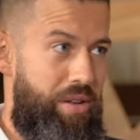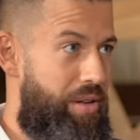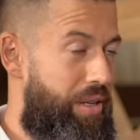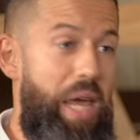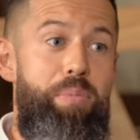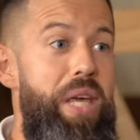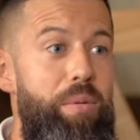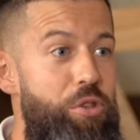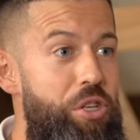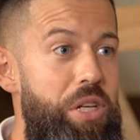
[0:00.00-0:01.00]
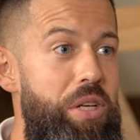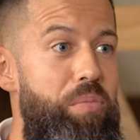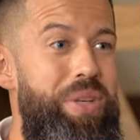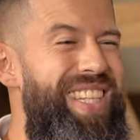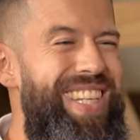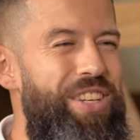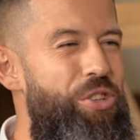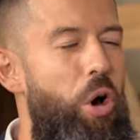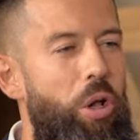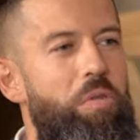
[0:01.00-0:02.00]
KPMG,
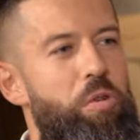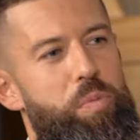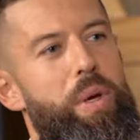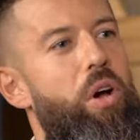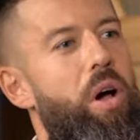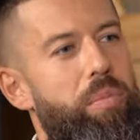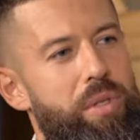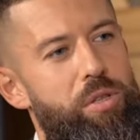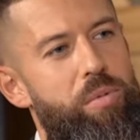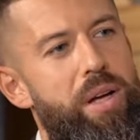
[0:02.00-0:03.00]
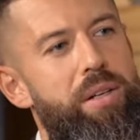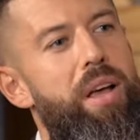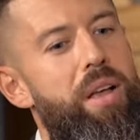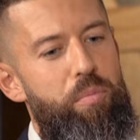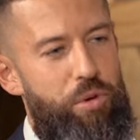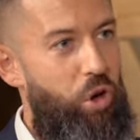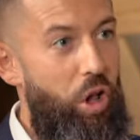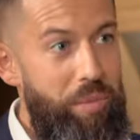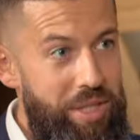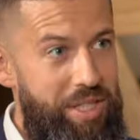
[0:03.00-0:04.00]
BCG, all of those big companies, right? But
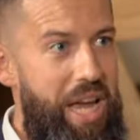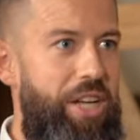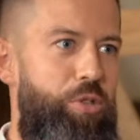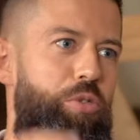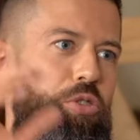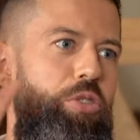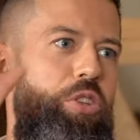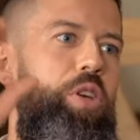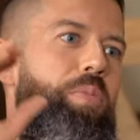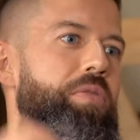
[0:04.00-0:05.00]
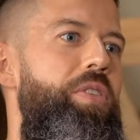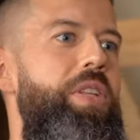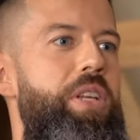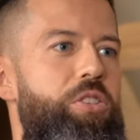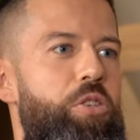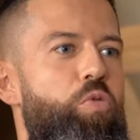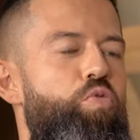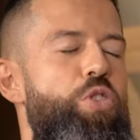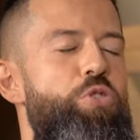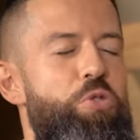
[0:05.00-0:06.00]
Goldman Sachs was on the top of the list. So
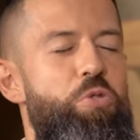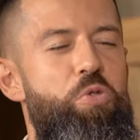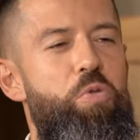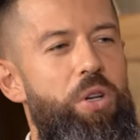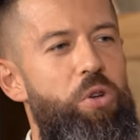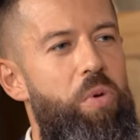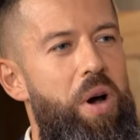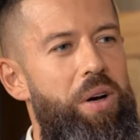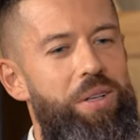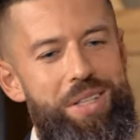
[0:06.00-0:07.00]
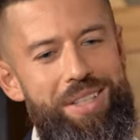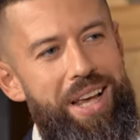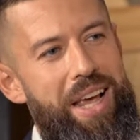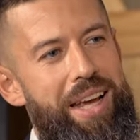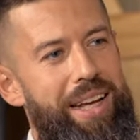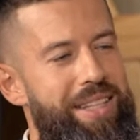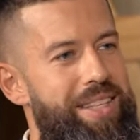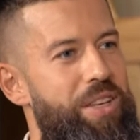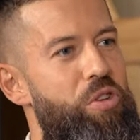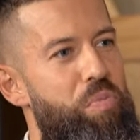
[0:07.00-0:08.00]
what do you do when you are this
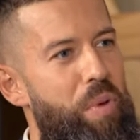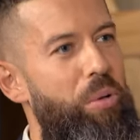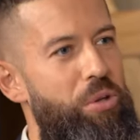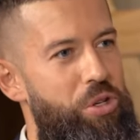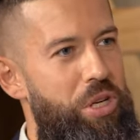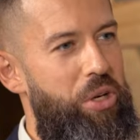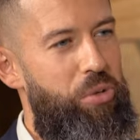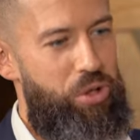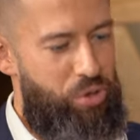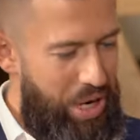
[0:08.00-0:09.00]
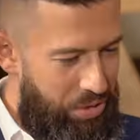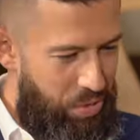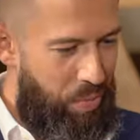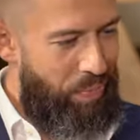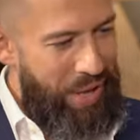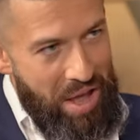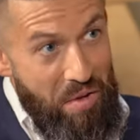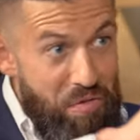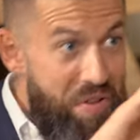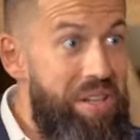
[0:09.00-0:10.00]
insecure Polish kid who's trying to
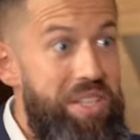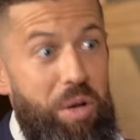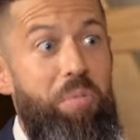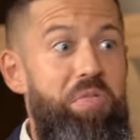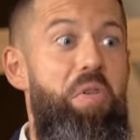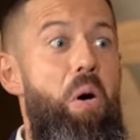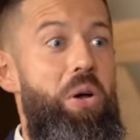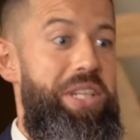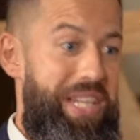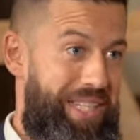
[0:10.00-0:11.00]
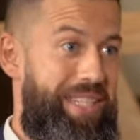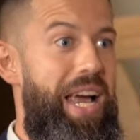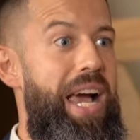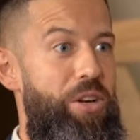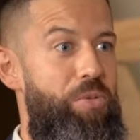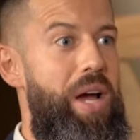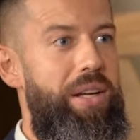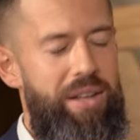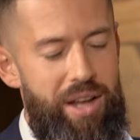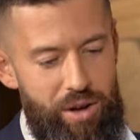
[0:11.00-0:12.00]
fill some void inside,
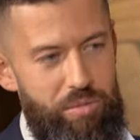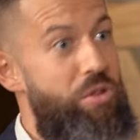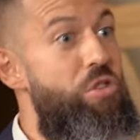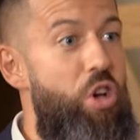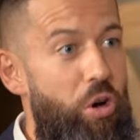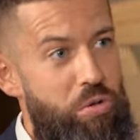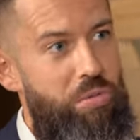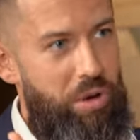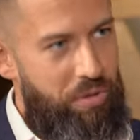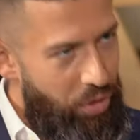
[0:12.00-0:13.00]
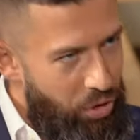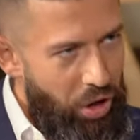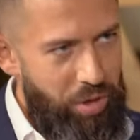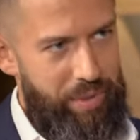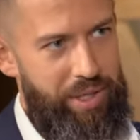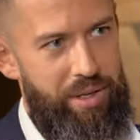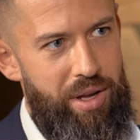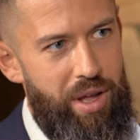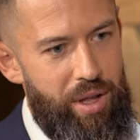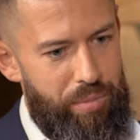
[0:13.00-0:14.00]
right? Well, you go, you work for Goldman.
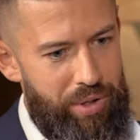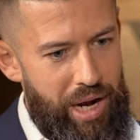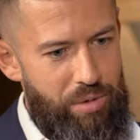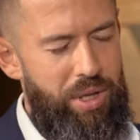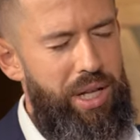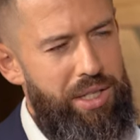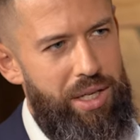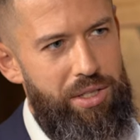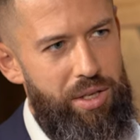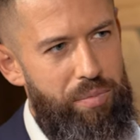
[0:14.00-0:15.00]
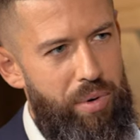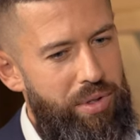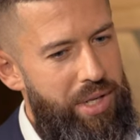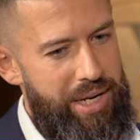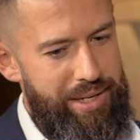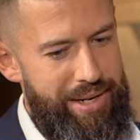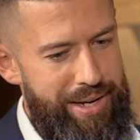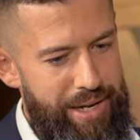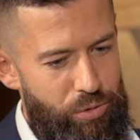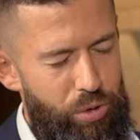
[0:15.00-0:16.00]
But I realized at some point
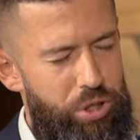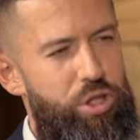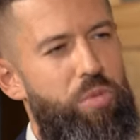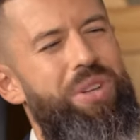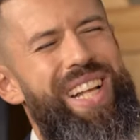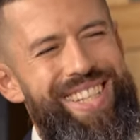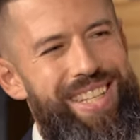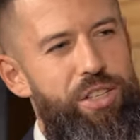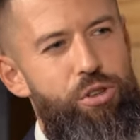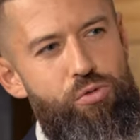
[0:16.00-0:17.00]
that it was someone else's